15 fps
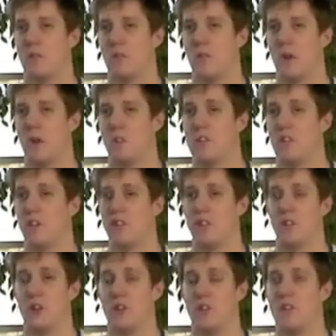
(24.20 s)
you know, I was lucky
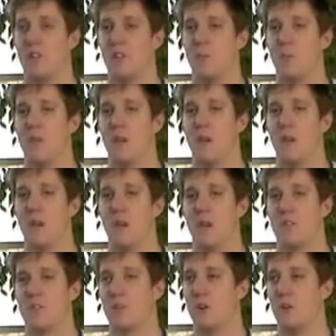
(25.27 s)
to get on the team.
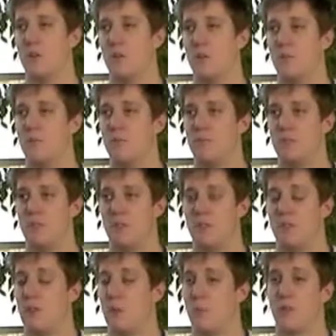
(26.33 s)
So,
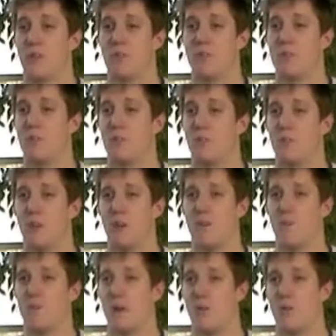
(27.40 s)
you know, progressing to the
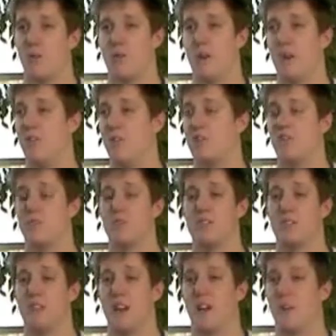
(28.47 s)
final for that and just
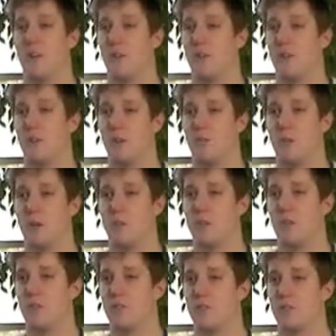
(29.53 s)
missing out on a
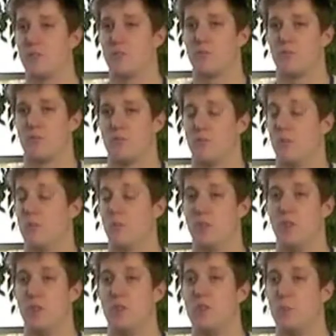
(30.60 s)
bronze was a
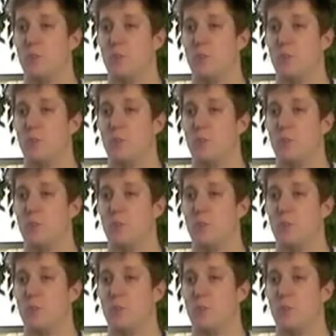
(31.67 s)
huge